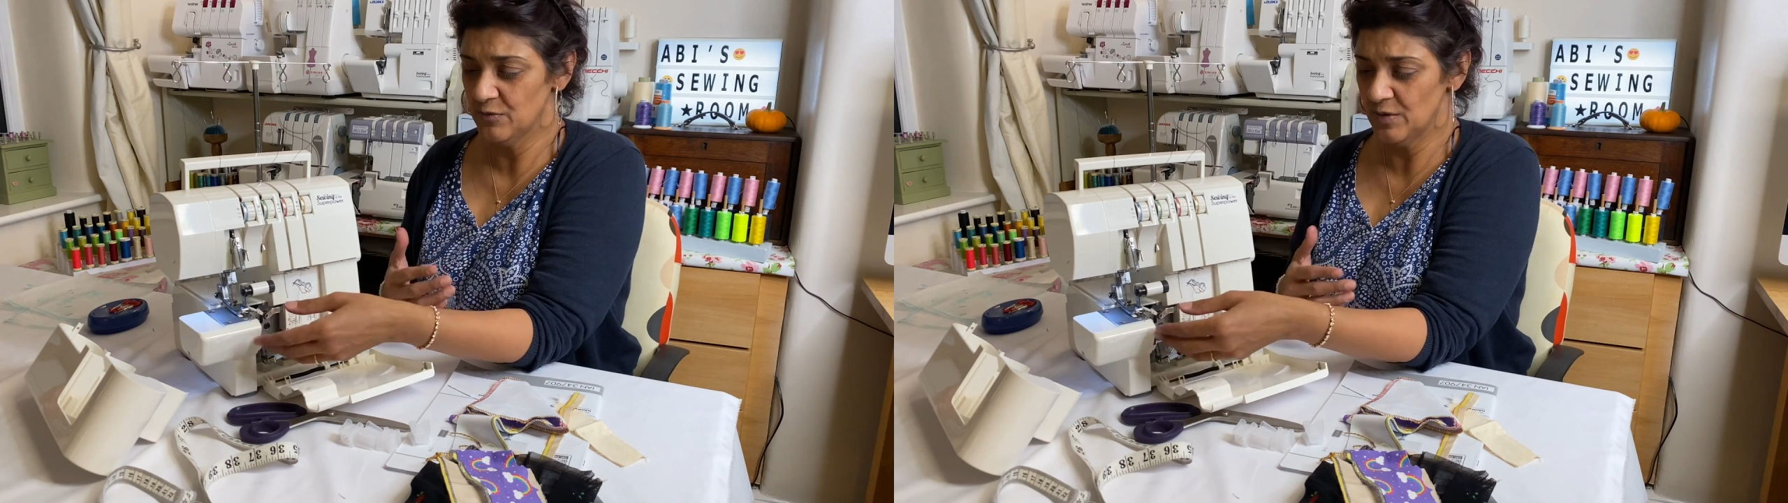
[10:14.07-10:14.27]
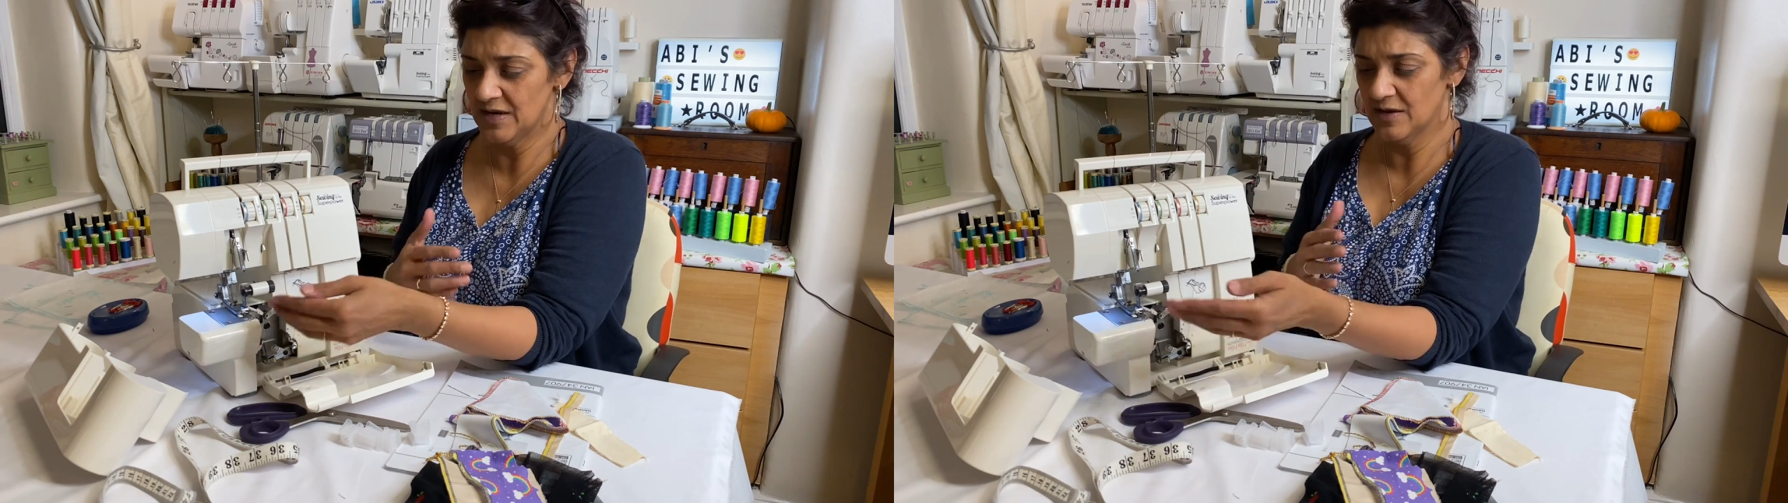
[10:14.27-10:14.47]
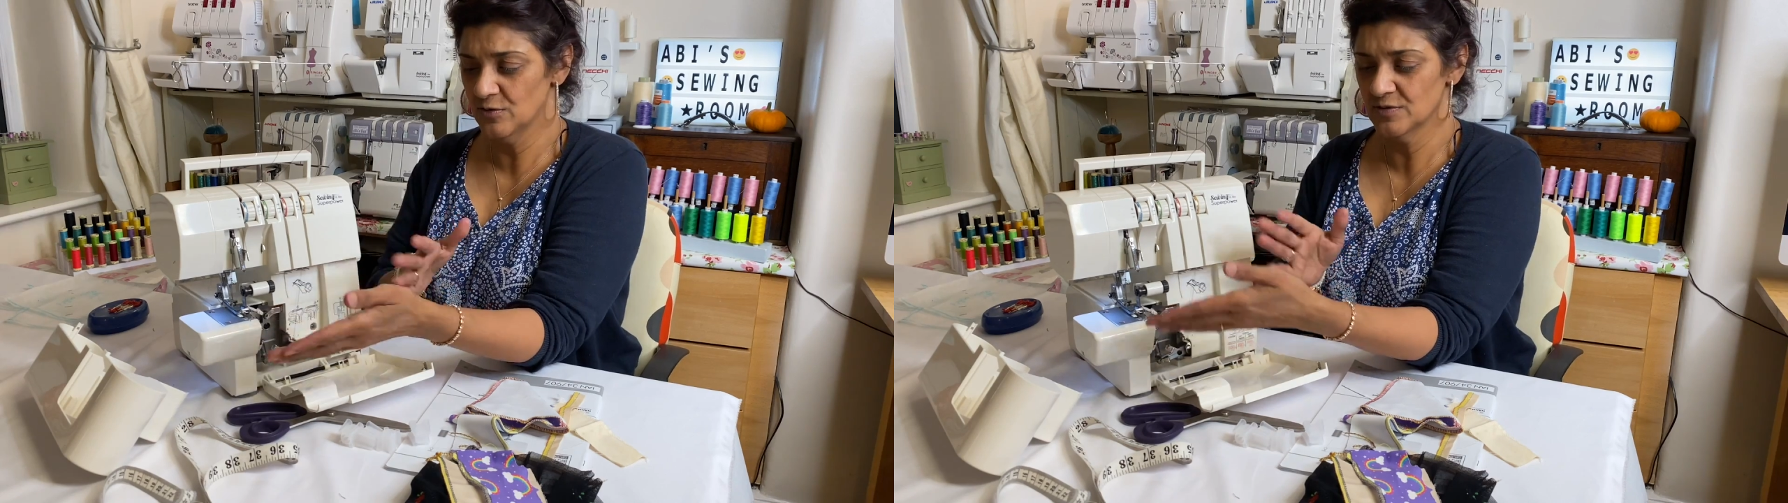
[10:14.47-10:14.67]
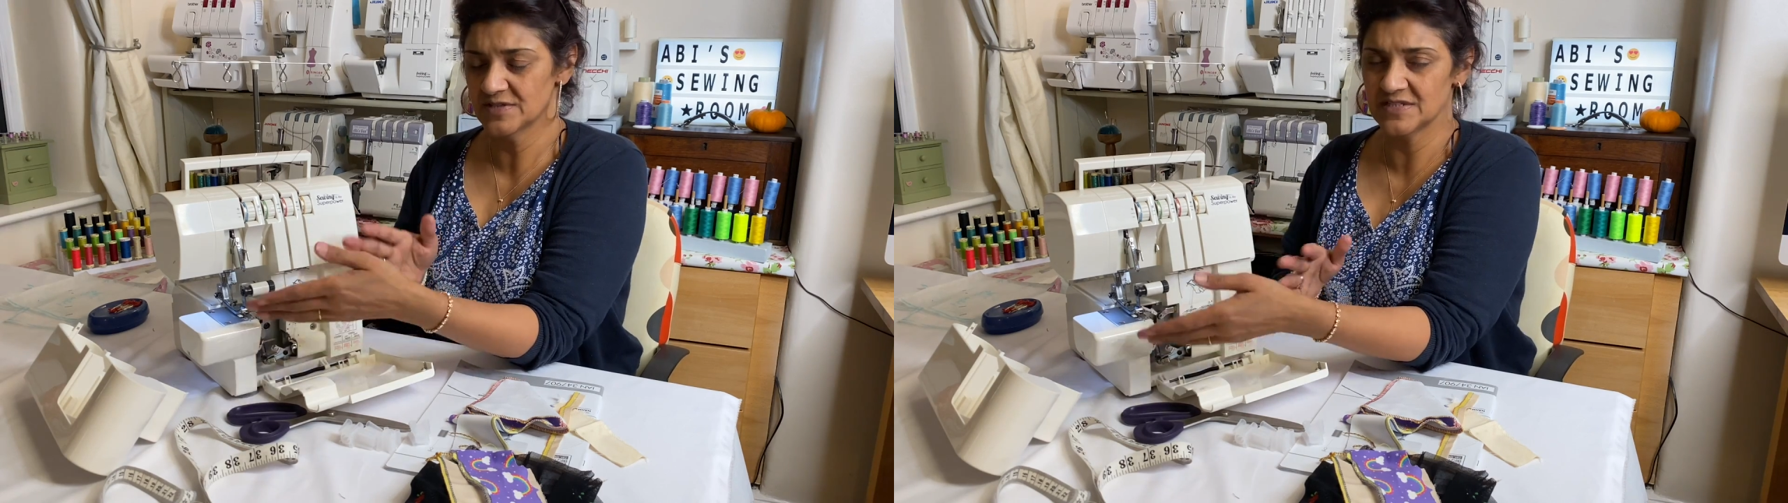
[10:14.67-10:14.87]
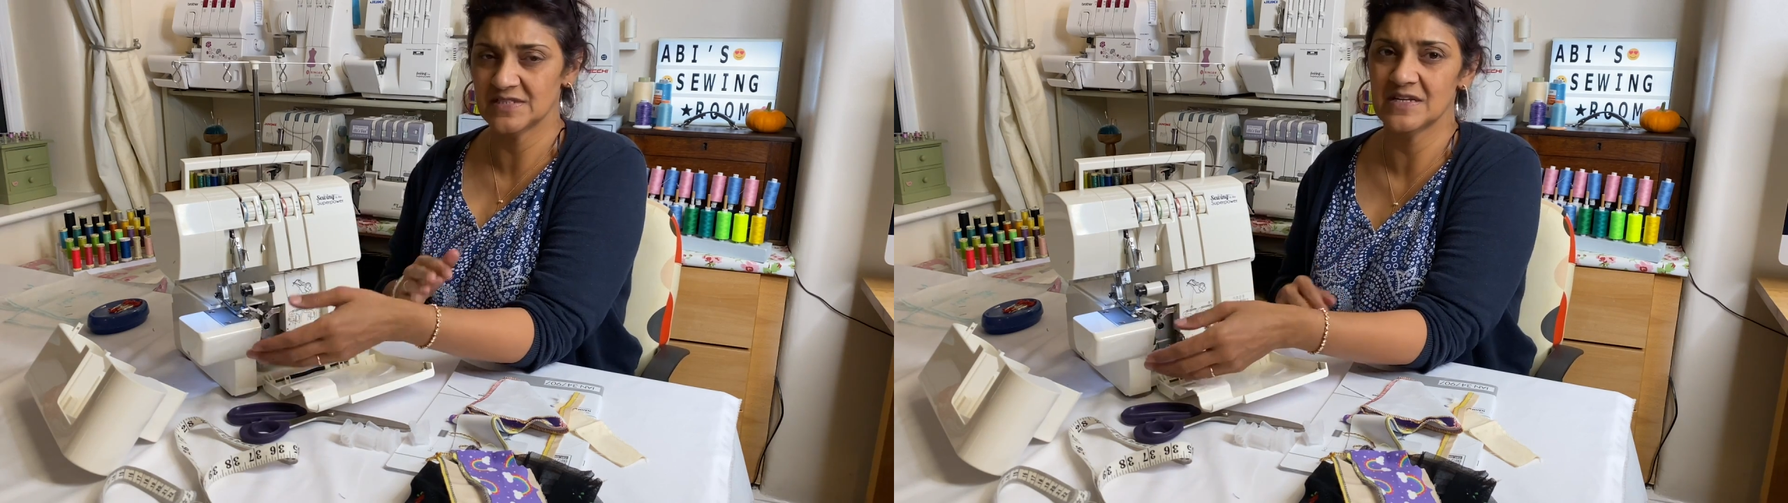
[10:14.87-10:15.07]
when I looked
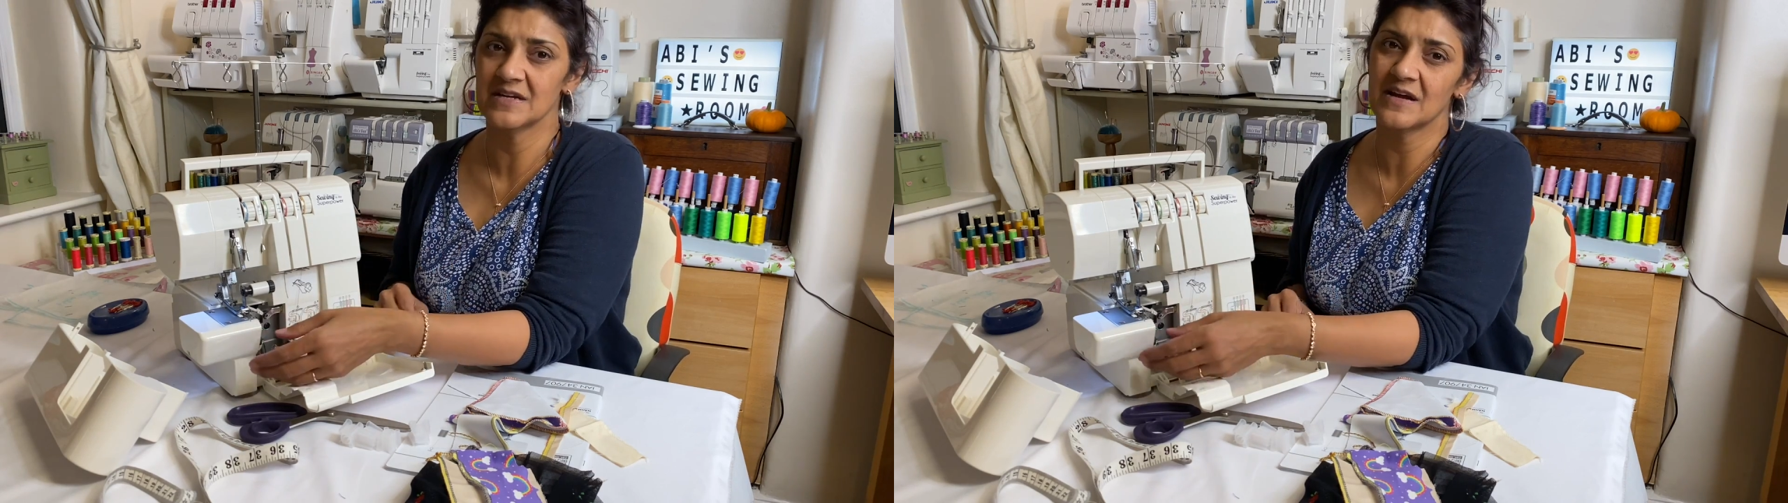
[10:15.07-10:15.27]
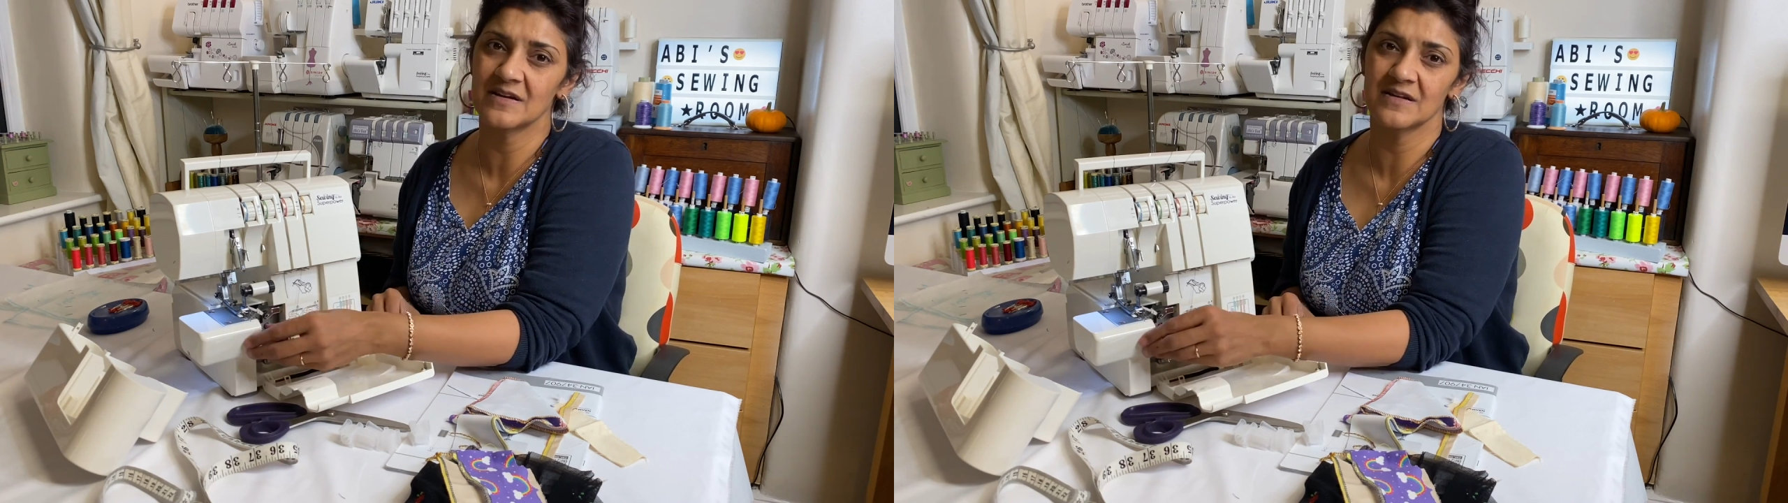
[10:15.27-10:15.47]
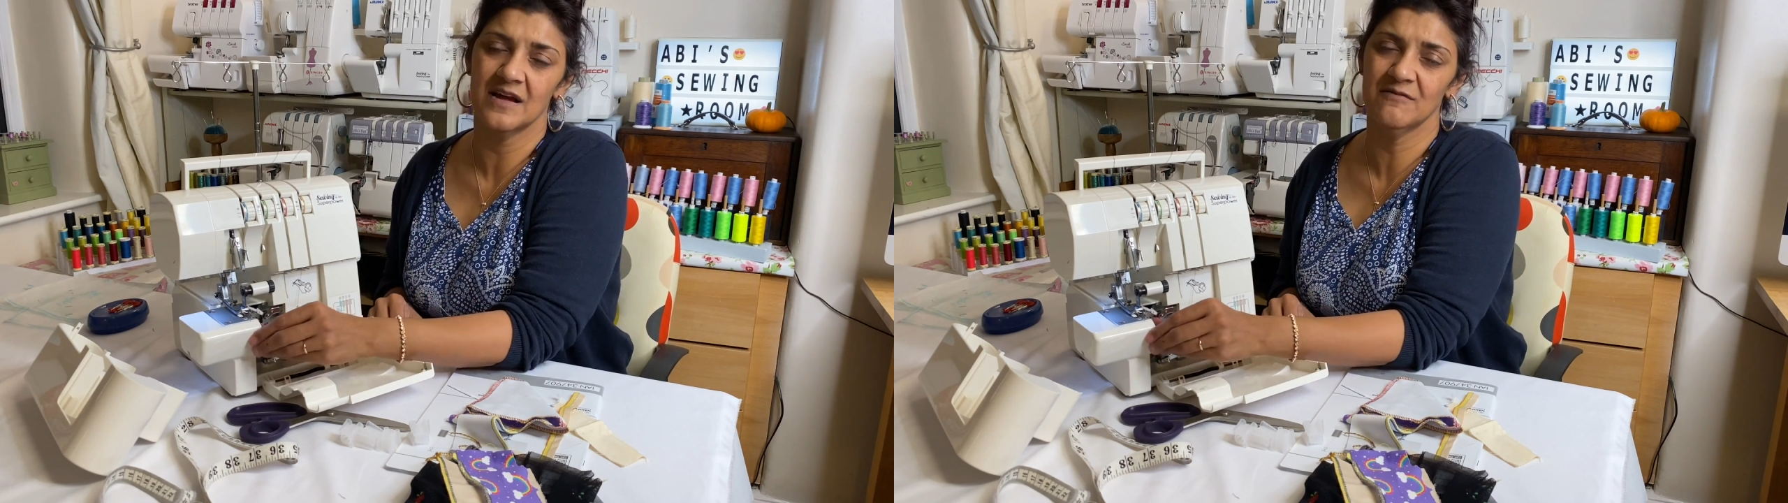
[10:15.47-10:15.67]
at it, I